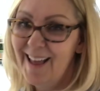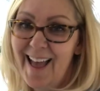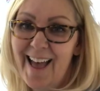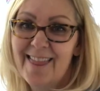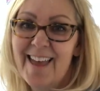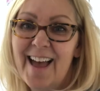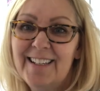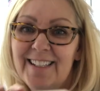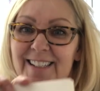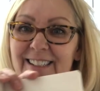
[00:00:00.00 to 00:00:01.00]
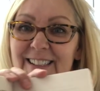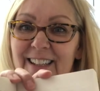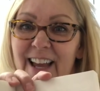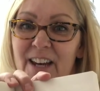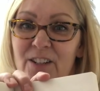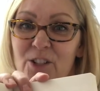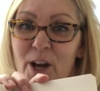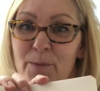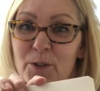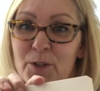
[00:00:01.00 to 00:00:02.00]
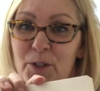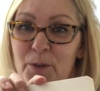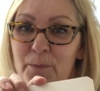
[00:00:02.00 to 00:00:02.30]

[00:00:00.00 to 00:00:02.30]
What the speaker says: And that is end of chapter 2.